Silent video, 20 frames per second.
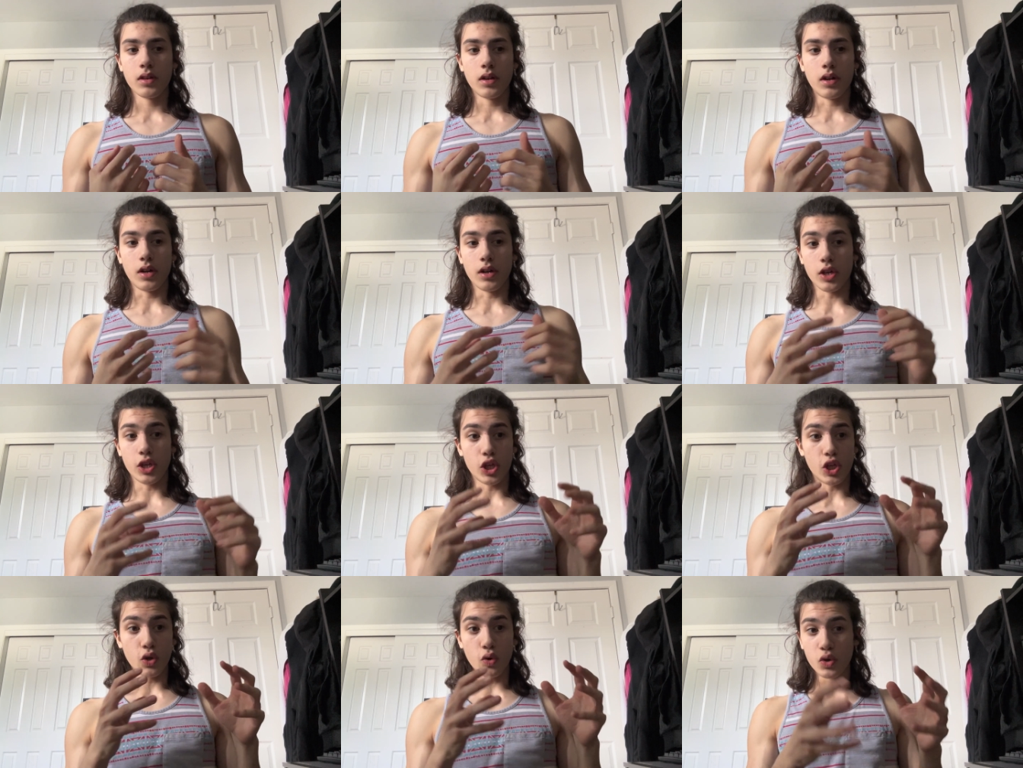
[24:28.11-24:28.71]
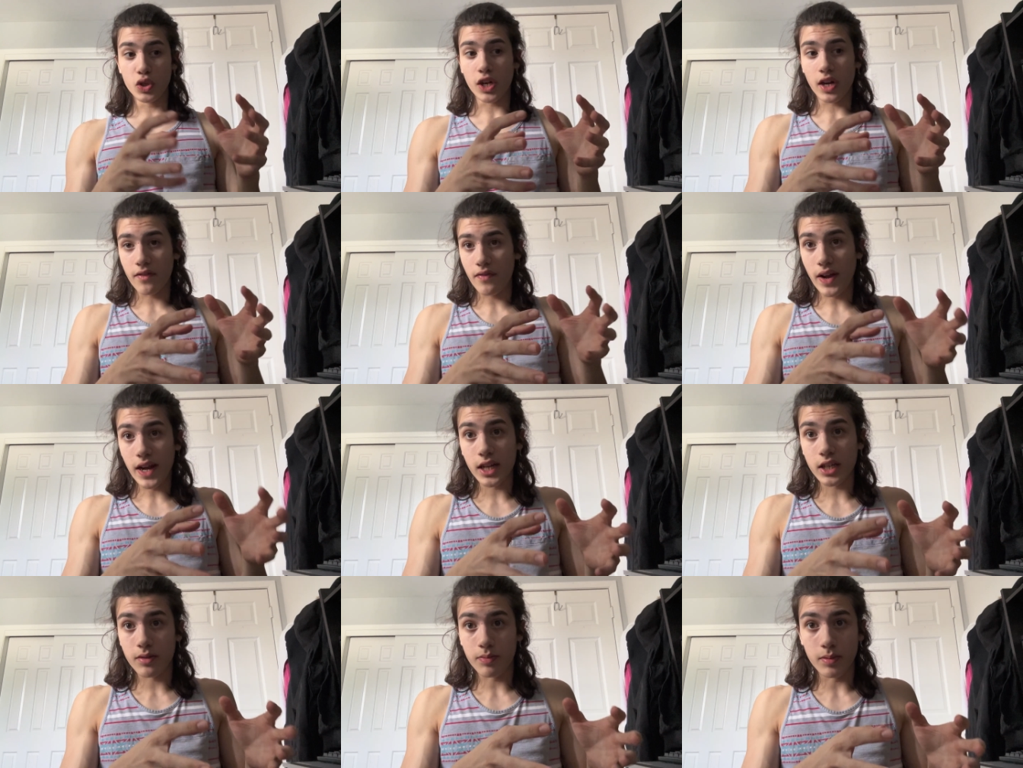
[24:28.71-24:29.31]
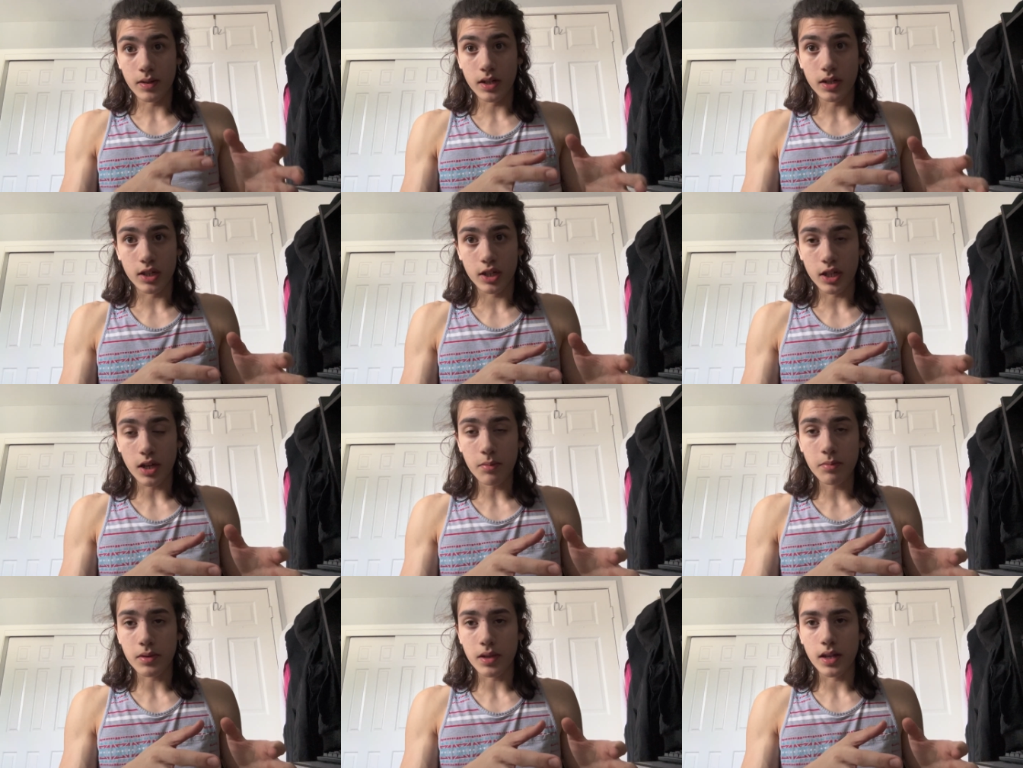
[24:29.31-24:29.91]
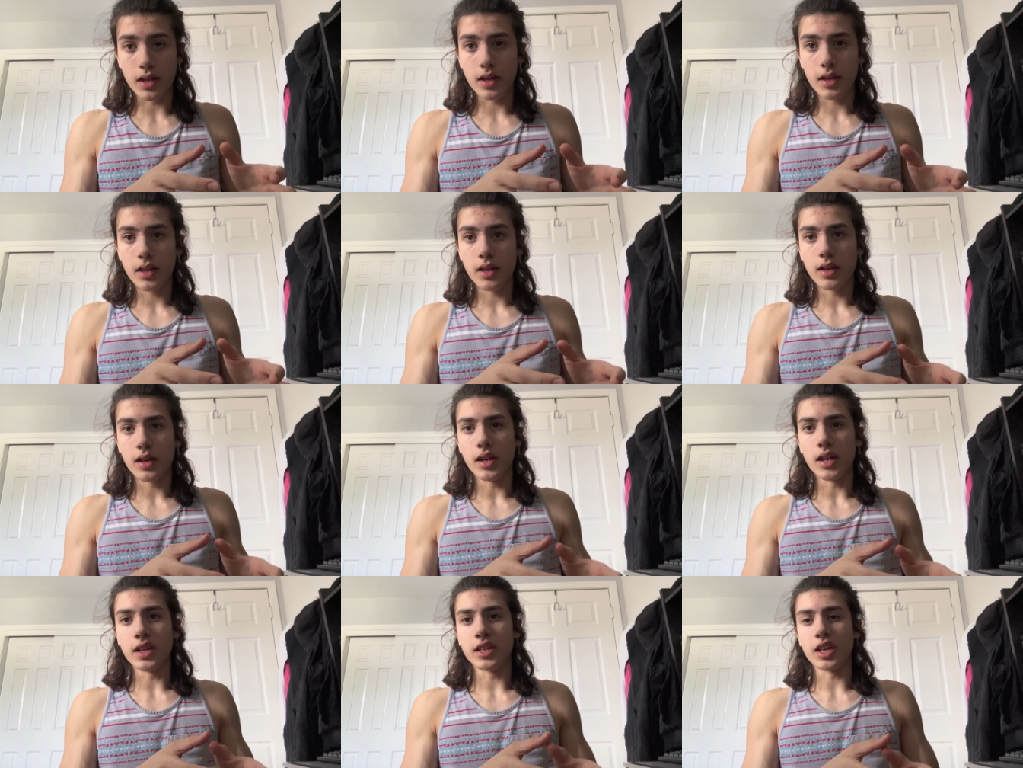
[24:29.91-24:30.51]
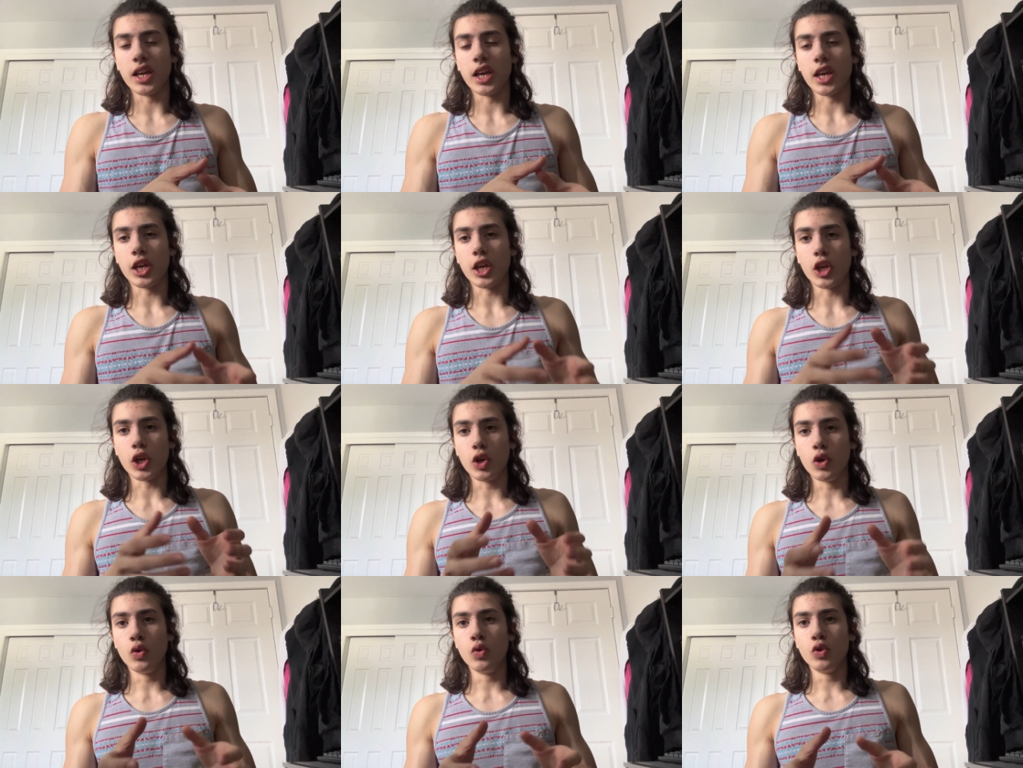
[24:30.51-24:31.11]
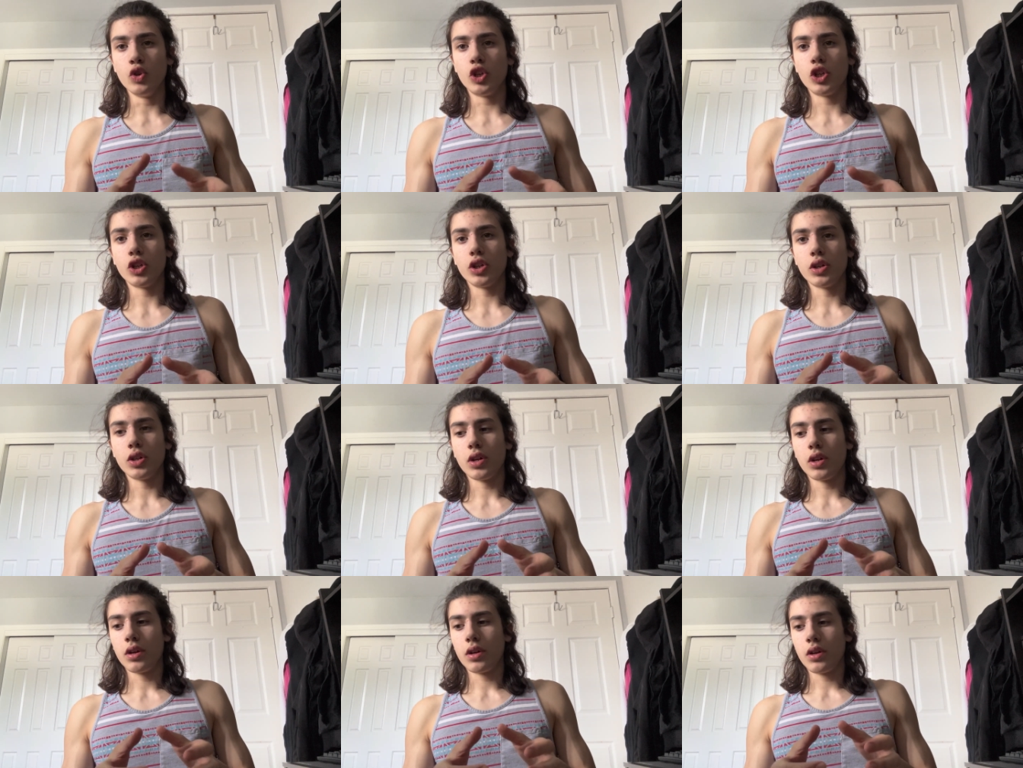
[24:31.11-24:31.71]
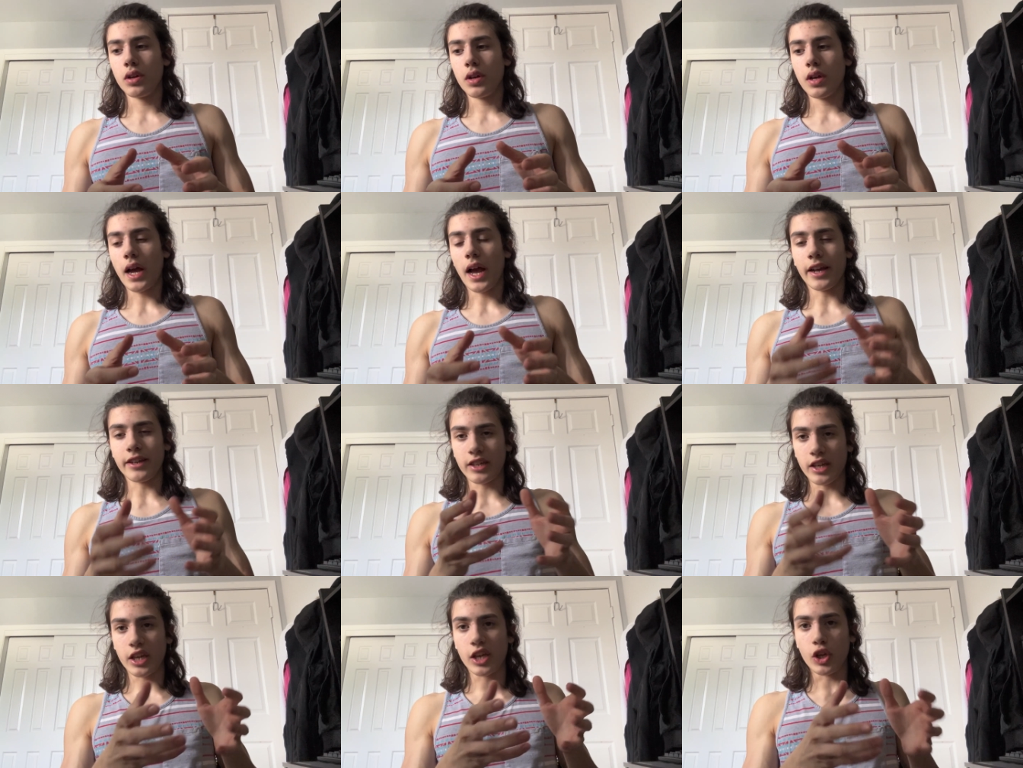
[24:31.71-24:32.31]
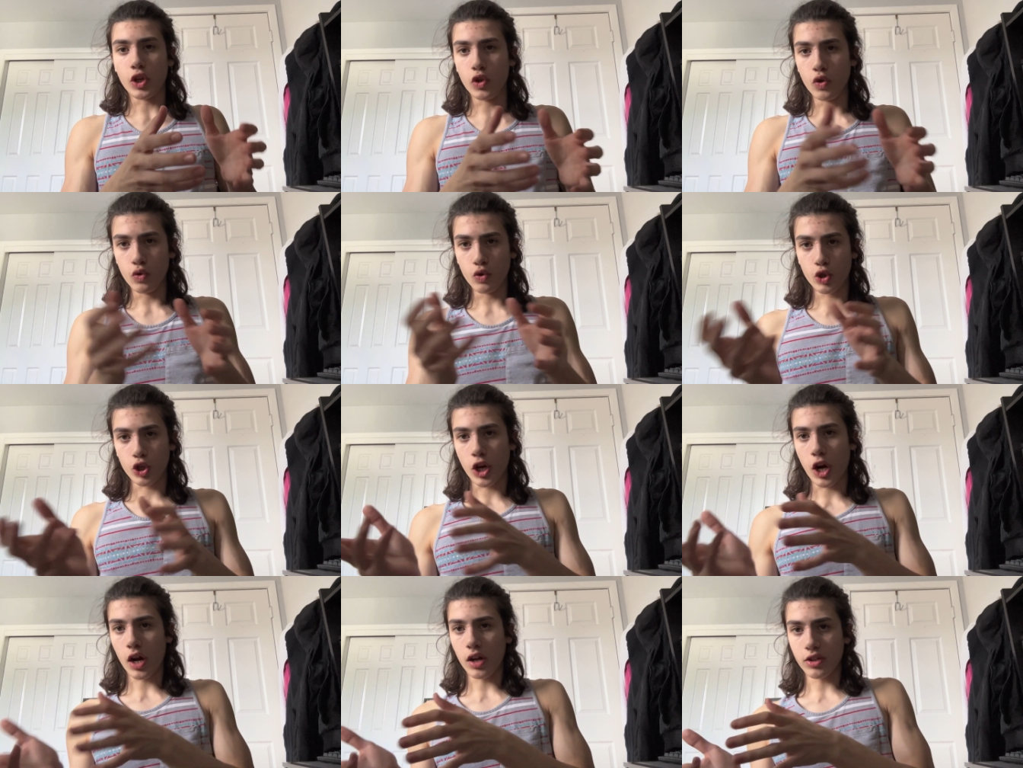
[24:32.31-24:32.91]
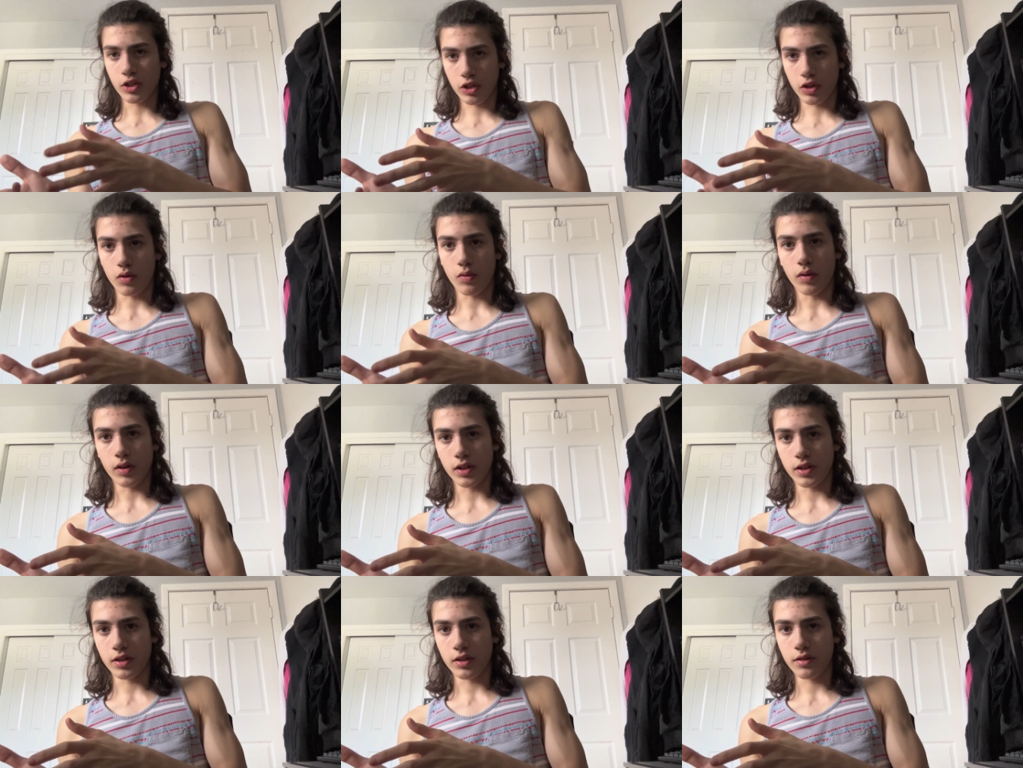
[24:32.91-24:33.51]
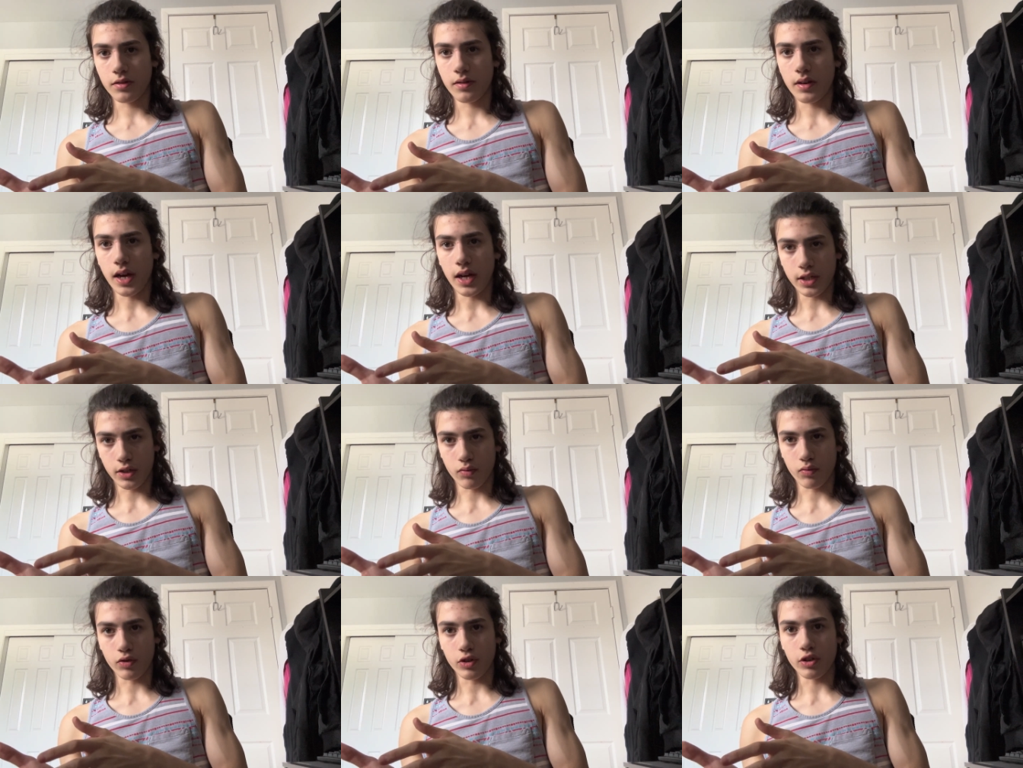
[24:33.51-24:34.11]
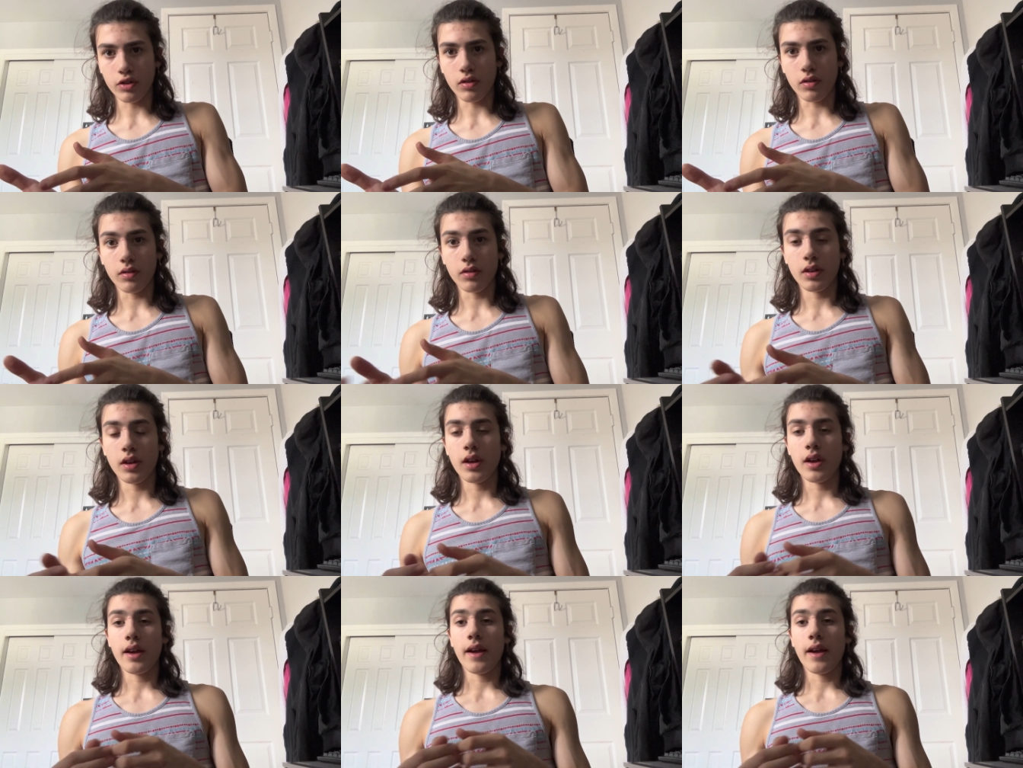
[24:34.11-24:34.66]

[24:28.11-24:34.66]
a huge advancement in something is a huge has a huge consequence as a result.